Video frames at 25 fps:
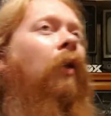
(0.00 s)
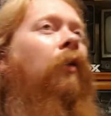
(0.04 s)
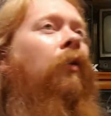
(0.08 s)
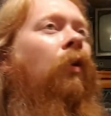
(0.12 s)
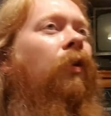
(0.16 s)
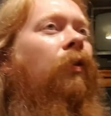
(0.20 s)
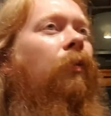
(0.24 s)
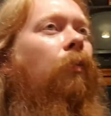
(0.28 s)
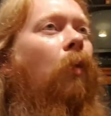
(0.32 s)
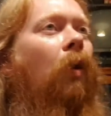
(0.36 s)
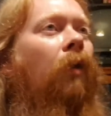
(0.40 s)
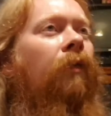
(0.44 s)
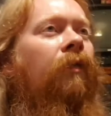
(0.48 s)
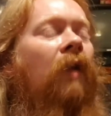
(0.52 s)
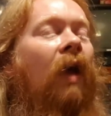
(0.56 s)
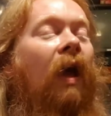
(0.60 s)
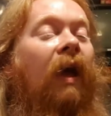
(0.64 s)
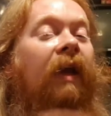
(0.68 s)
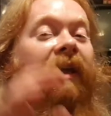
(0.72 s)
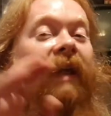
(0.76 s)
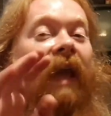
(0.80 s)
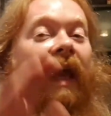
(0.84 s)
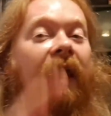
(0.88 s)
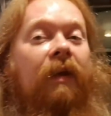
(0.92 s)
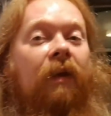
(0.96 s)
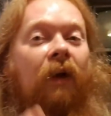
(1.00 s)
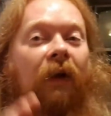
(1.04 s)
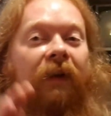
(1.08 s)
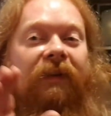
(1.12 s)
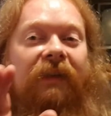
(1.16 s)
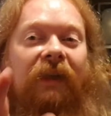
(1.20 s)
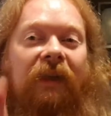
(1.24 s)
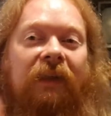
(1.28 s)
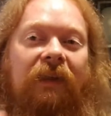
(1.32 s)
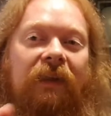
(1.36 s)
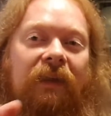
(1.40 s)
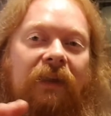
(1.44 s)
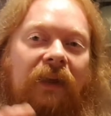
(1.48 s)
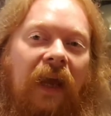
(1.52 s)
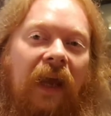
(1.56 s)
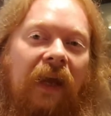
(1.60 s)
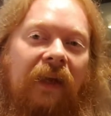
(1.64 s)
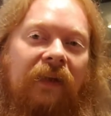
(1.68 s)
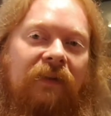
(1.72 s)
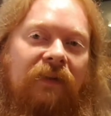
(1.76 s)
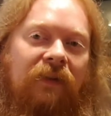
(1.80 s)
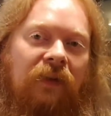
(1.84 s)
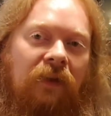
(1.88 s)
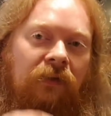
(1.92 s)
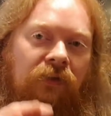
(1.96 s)
another one that again I didn't
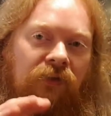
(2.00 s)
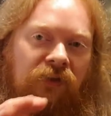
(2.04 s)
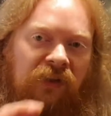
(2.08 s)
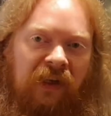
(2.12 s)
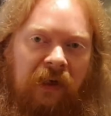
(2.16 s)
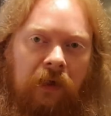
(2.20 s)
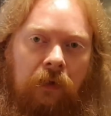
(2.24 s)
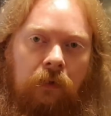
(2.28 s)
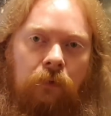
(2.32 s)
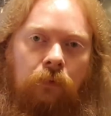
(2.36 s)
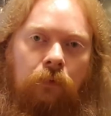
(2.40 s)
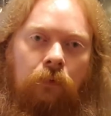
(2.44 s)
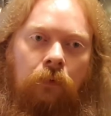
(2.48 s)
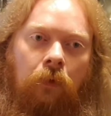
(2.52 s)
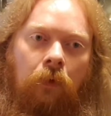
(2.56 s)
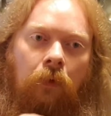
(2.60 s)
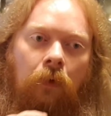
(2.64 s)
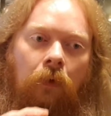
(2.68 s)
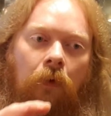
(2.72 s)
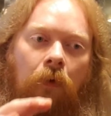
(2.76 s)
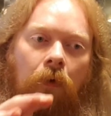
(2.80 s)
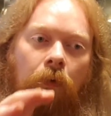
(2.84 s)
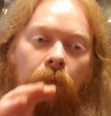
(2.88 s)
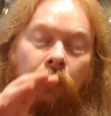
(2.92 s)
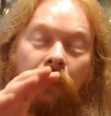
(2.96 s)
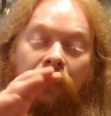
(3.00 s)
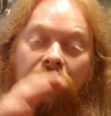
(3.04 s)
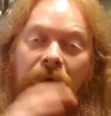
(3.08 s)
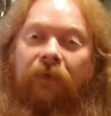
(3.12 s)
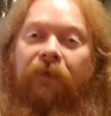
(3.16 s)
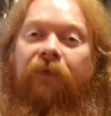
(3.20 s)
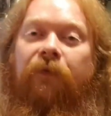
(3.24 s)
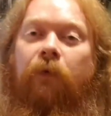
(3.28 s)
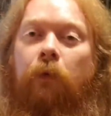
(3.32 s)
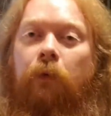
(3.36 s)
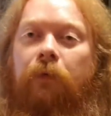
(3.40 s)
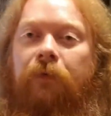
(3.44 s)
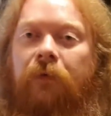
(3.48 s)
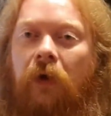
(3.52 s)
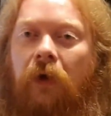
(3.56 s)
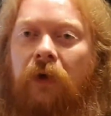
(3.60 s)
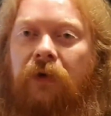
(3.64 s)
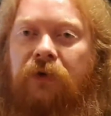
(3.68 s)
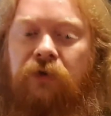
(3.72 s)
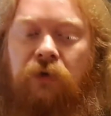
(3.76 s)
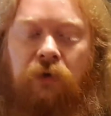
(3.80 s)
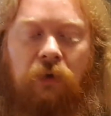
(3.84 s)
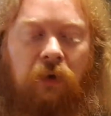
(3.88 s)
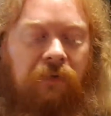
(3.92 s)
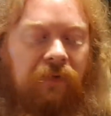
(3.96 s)
get until, well, the full
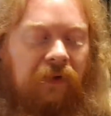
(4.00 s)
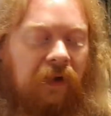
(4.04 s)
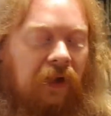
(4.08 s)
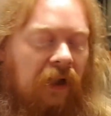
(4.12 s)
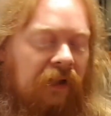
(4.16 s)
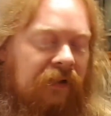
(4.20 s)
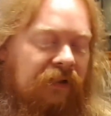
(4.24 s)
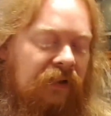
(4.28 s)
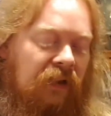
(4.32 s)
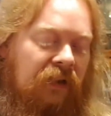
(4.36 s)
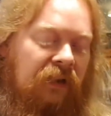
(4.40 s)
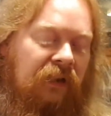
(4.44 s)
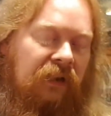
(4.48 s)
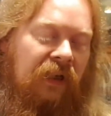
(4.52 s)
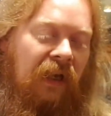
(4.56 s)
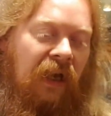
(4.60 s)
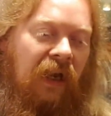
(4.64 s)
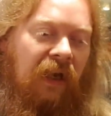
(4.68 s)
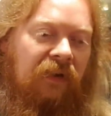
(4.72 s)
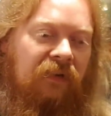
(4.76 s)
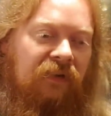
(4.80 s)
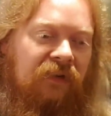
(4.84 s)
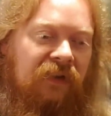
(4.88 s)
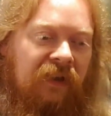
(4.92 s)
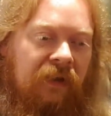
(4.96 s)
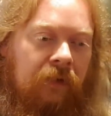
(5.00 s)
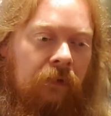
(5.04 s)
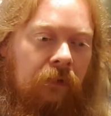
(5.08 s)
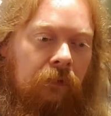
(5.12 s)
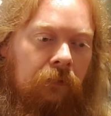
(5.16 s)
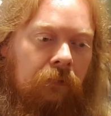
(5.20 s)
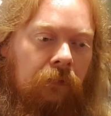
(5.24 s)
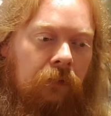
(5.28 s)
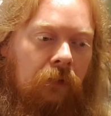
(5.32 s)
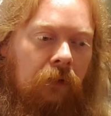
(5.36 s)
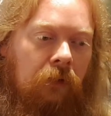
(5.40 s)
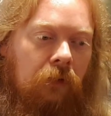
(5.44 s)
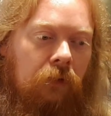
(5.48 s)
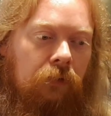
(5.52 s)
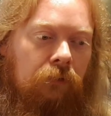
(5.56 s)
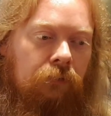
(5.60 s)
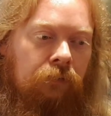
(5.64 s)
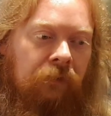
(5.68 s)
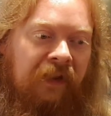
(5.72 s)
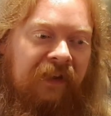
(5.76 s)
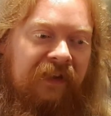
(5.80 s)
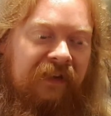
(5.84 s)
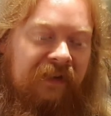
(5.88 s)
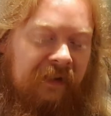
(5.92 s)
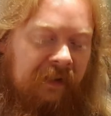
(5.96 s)
version of it I didn't get until
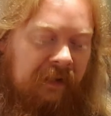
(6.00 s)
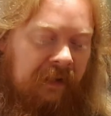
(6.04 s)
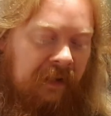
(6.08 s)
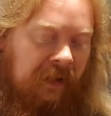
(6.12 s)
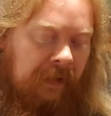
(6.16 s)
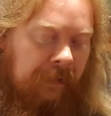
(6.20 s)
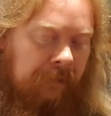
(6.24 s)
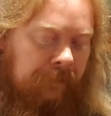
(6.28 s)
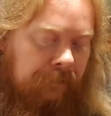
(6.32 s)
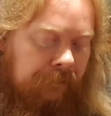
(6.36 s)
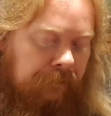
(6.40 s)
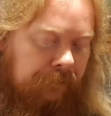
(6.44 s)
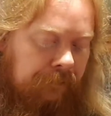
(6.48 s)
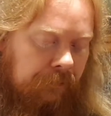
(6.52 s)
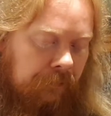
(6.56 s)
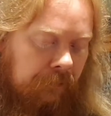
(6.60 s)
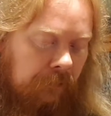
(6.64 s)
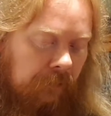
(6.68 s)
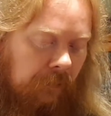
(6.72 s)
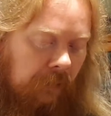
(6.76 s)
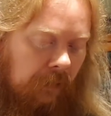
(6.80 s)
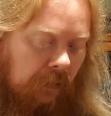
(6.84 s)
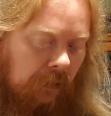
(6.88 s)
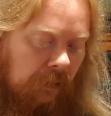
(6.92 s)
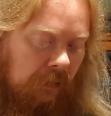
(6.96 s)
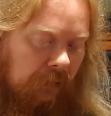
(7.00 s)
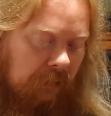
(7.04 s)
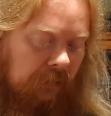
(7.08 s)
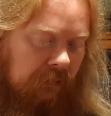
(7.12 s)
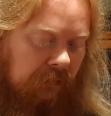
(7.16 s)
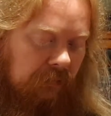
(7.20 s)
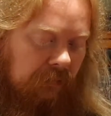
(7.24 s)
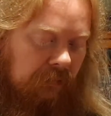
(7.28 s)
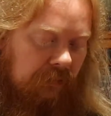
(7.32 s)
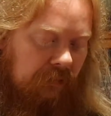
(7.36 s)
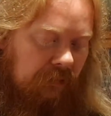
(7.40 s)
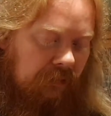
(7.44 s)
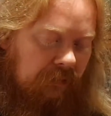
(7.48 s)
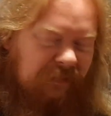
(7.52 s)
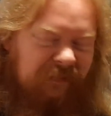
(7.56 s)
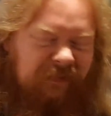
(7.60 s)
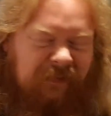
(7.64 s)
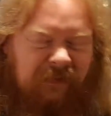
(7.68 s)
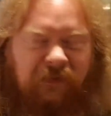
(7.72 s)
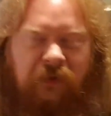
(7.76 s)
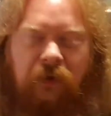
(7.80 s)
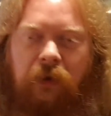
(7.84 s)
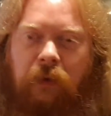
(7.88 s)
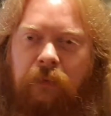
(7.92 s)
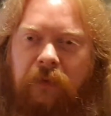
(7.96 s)
recently.
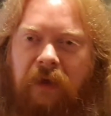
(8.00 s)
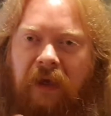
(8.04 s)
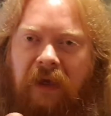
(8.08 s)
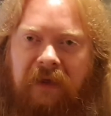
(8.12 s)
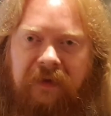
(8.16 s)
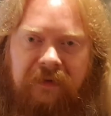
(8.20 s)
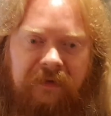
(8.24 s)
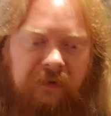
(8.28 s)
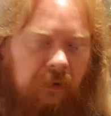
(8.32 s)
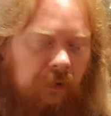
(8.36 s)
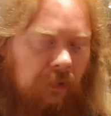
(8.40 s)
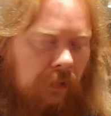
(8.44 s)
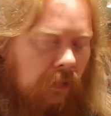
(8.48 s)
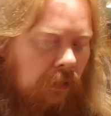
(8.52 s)
Few years,